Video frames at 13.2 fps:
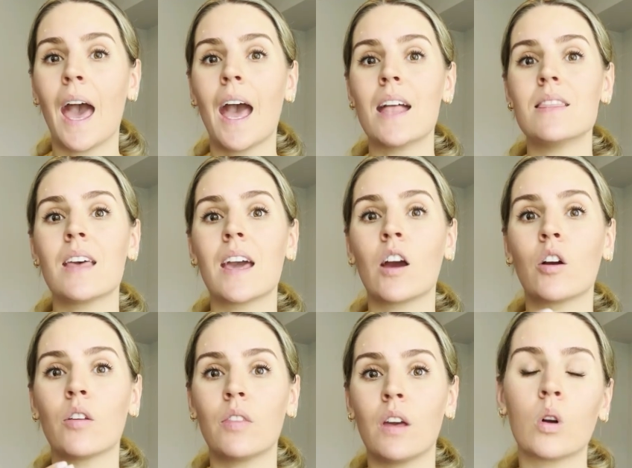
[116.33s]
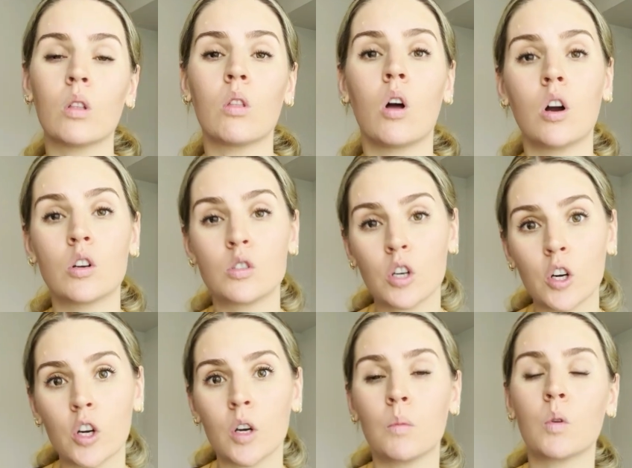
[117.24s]
and they are then
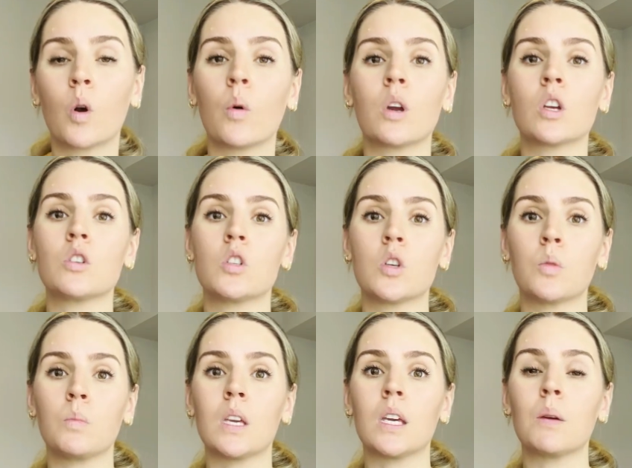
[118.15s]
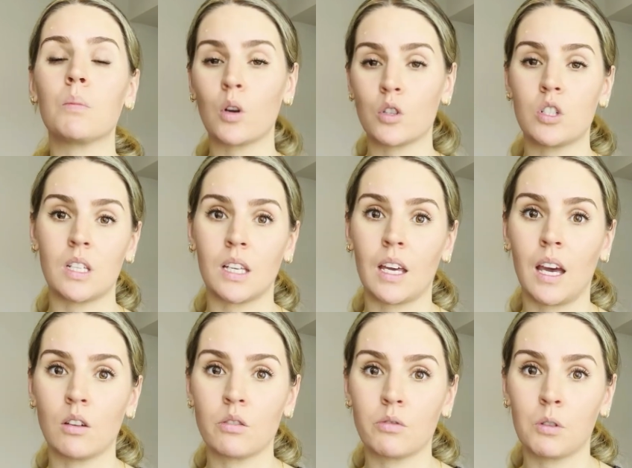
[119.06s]
long-term going to be purchasing a
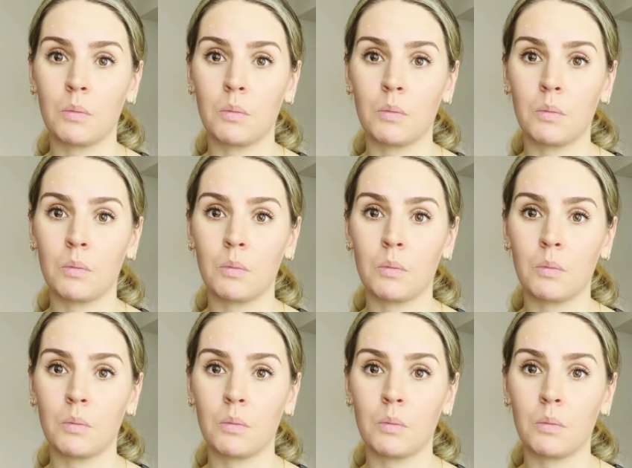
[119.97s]
house from